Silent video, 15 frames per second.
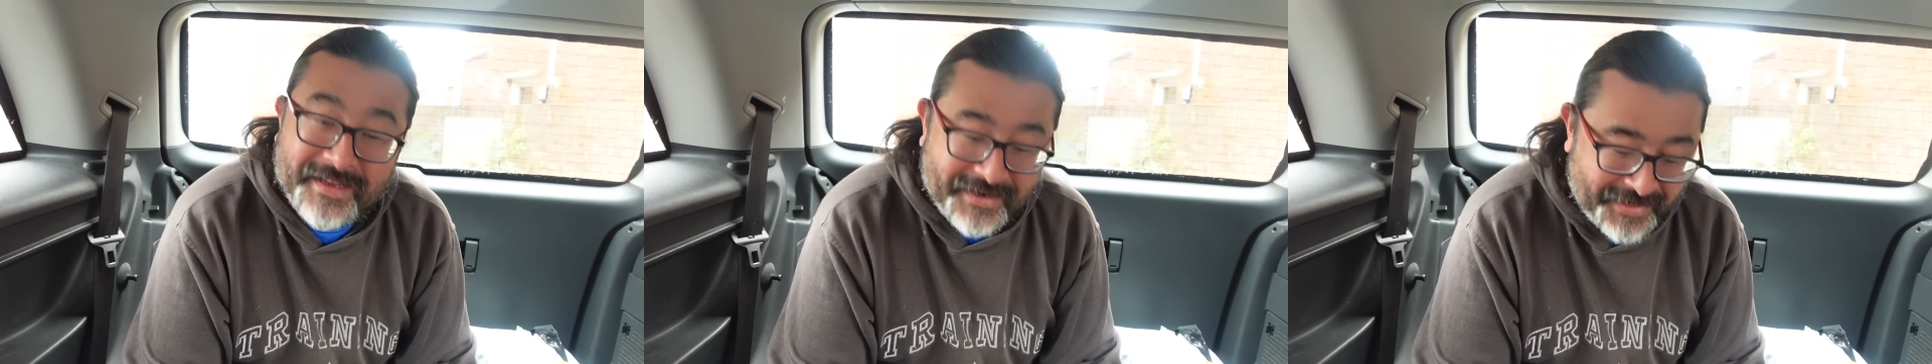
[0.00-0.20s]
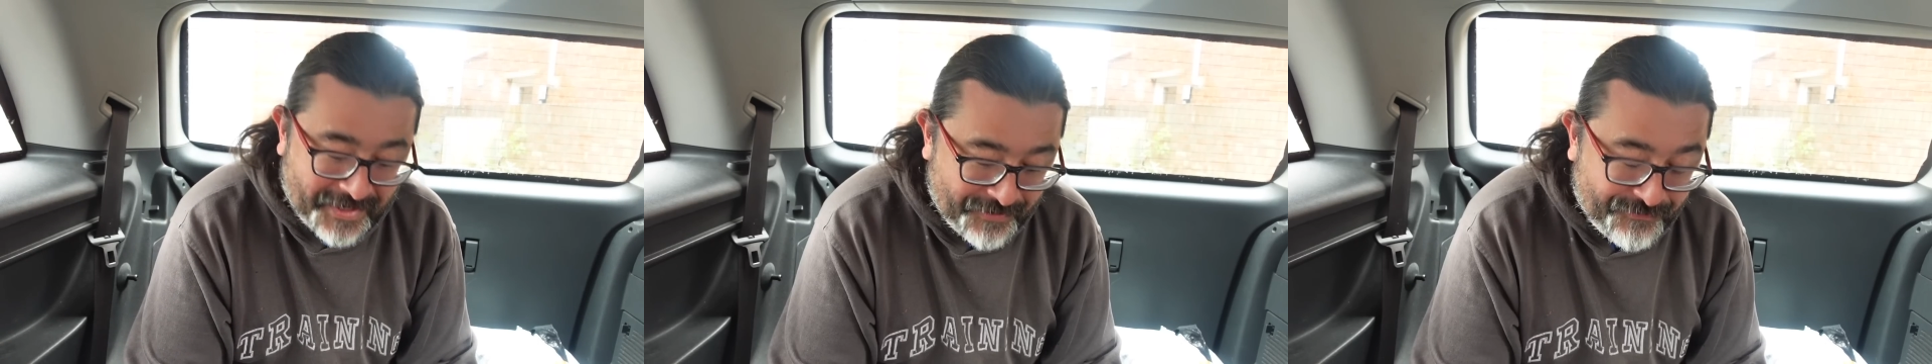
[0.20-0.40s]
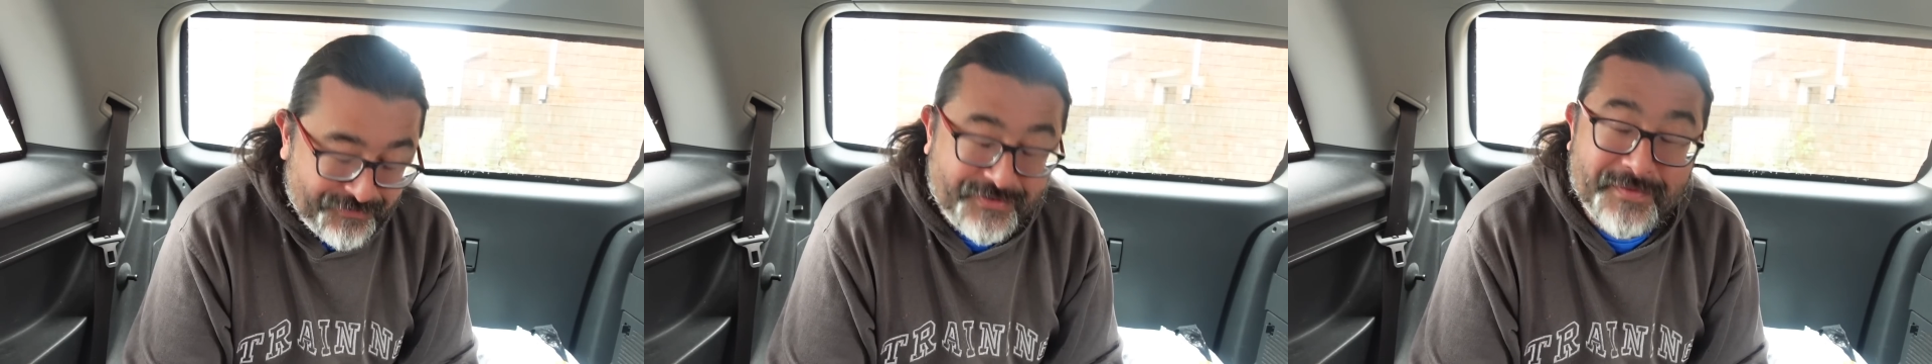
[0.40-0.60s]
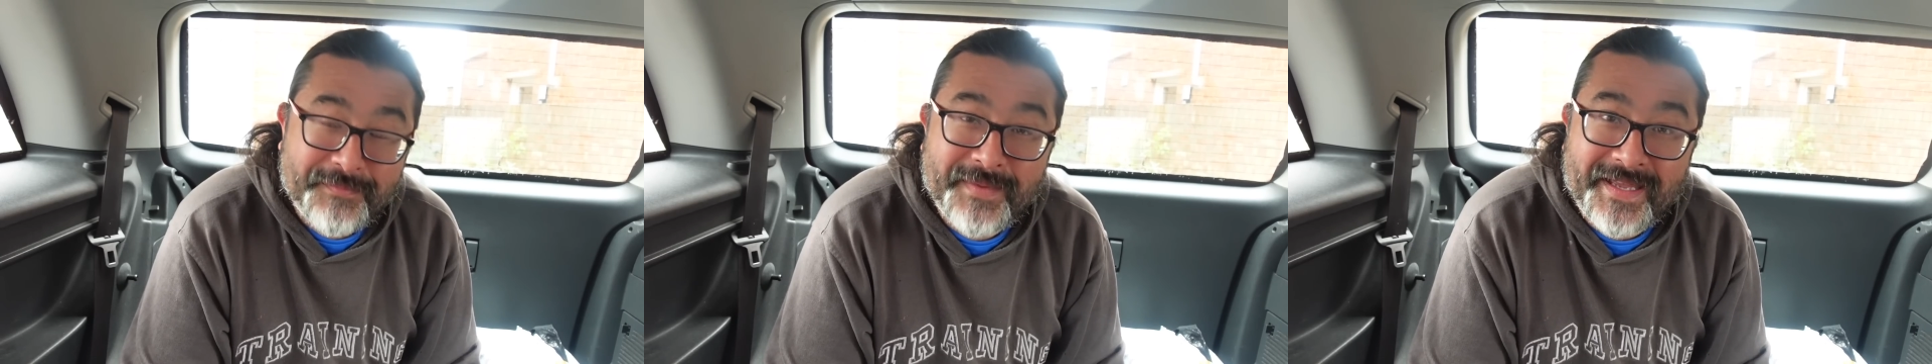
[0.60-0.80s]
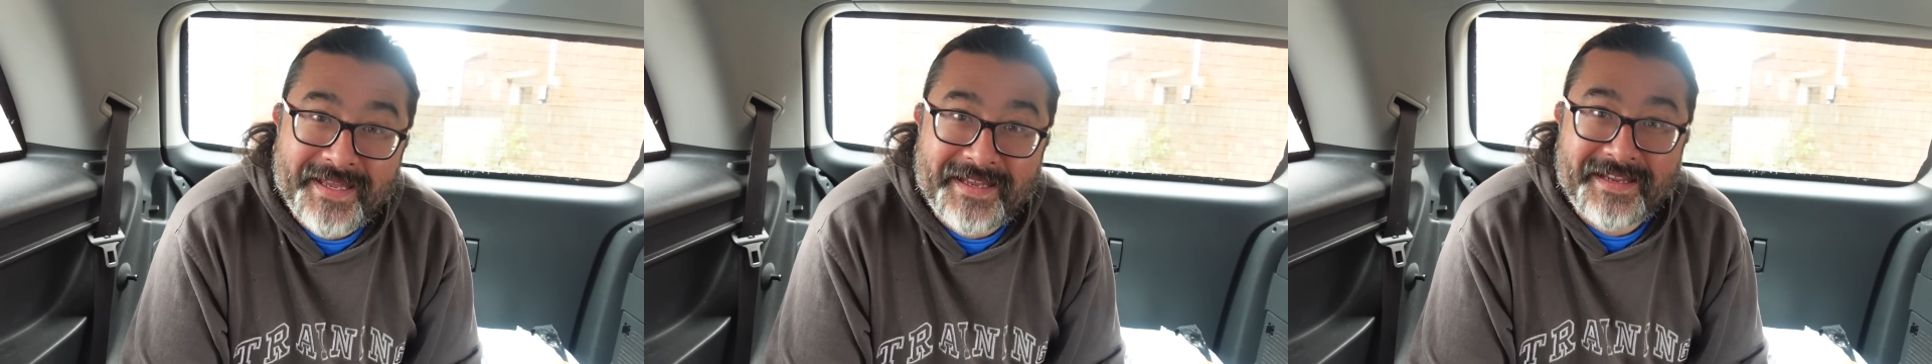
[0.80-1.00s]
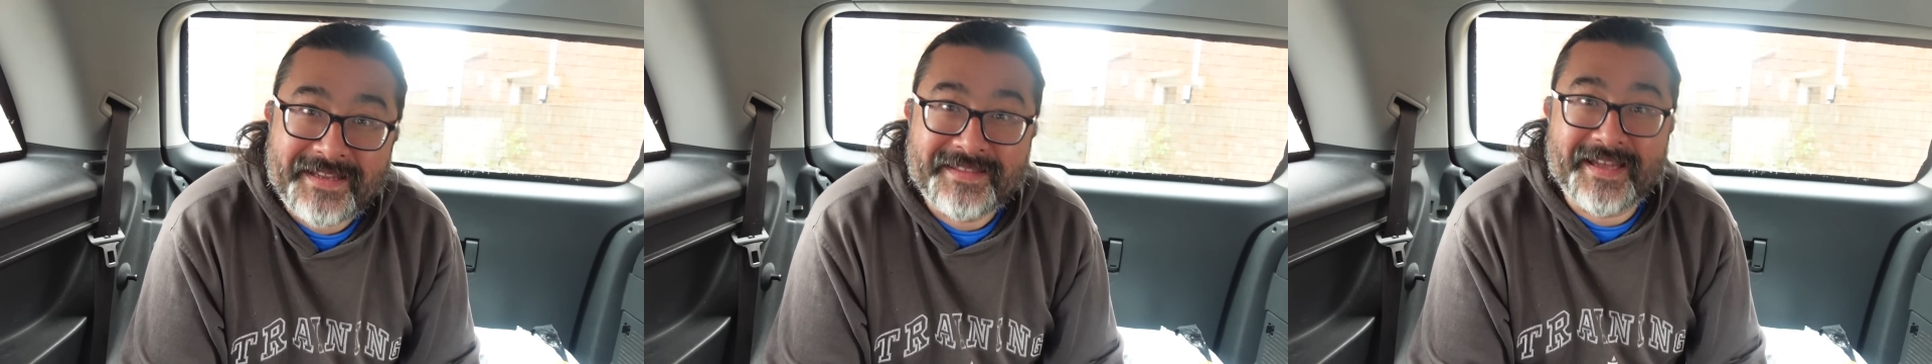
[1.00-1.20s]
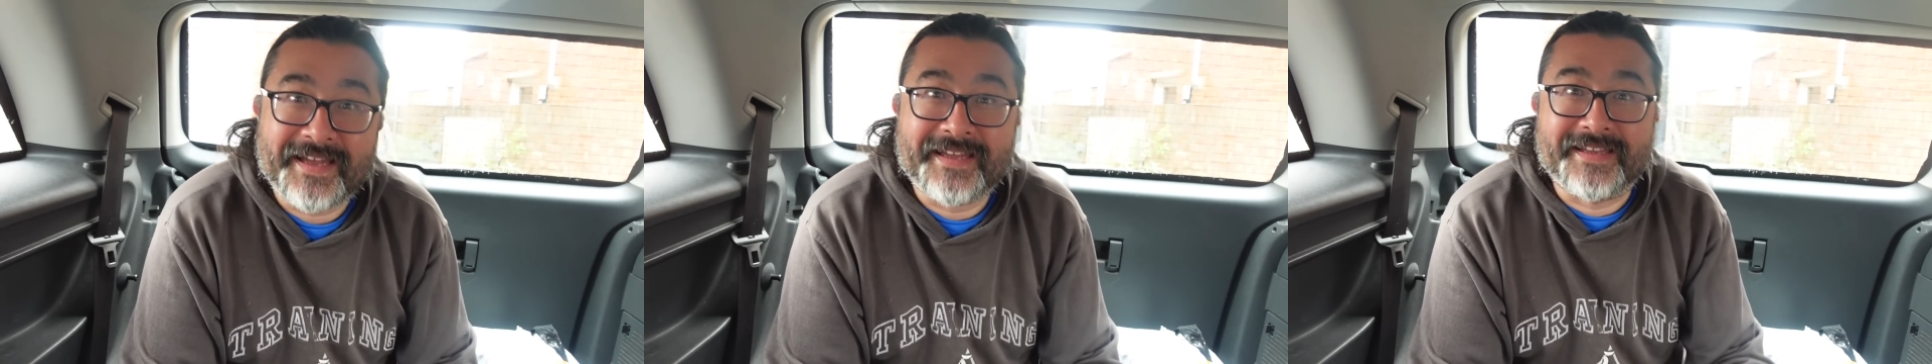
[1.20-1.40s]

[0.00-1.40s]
Now, for me, that